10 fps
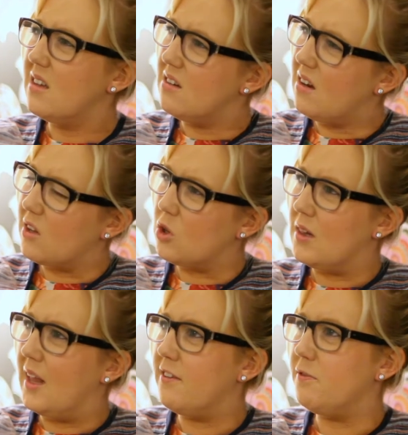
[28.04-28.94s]
Nigel
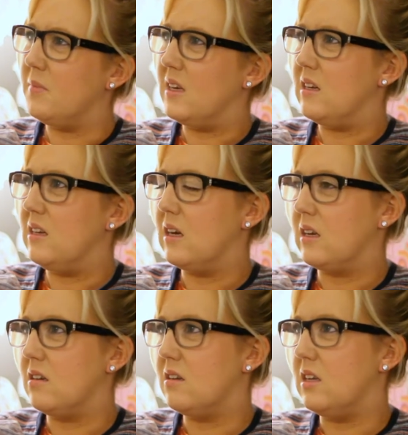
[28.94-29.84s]
left me in
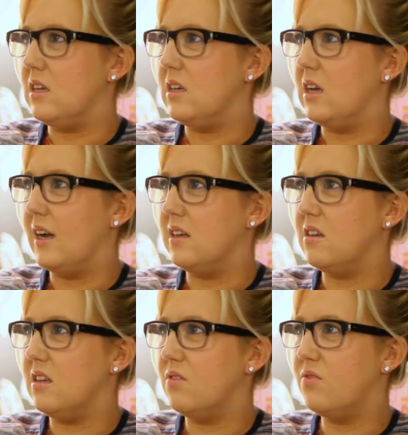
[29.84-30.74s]

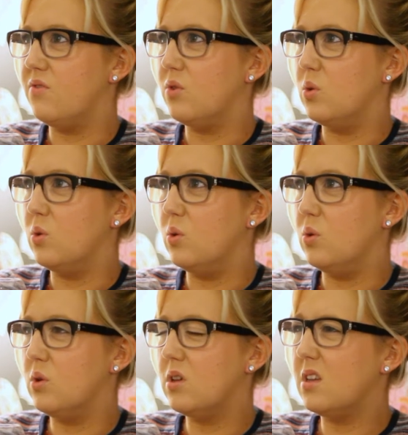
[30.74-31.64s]

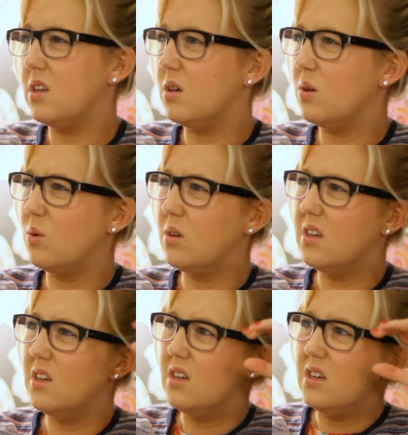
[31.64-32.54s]
1994, so
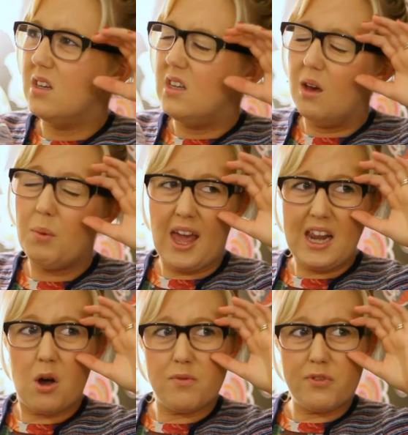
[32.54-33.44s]
yeah, we're
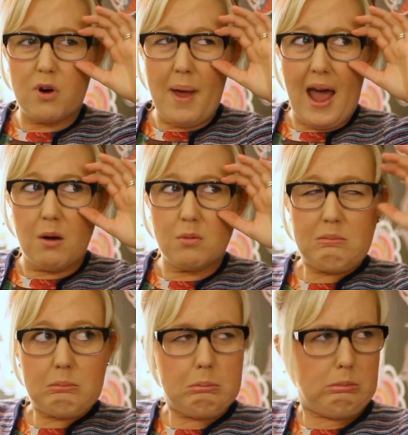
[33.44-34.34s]
getting on for about
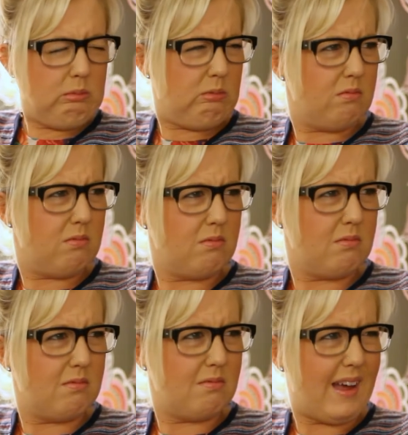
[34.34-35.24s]

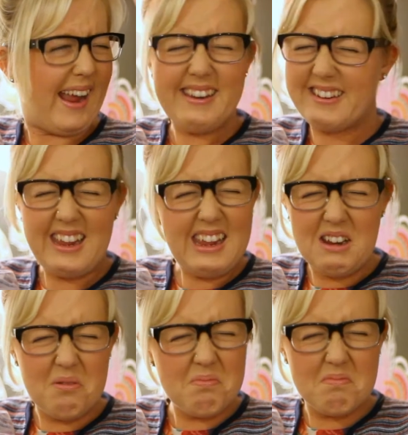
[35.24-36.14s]
18 years.
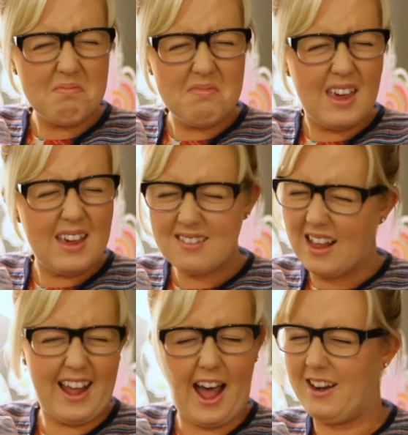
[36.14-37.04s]

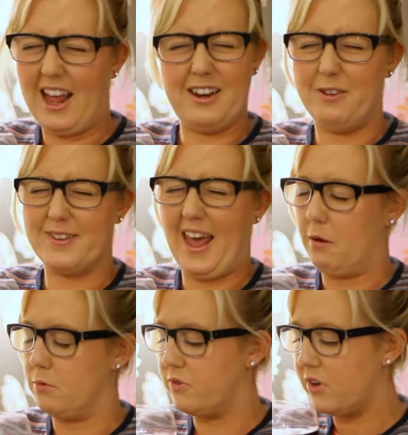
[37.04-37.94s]
I lose
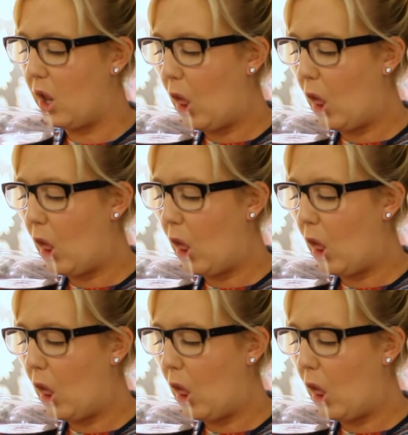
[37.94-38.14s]
count.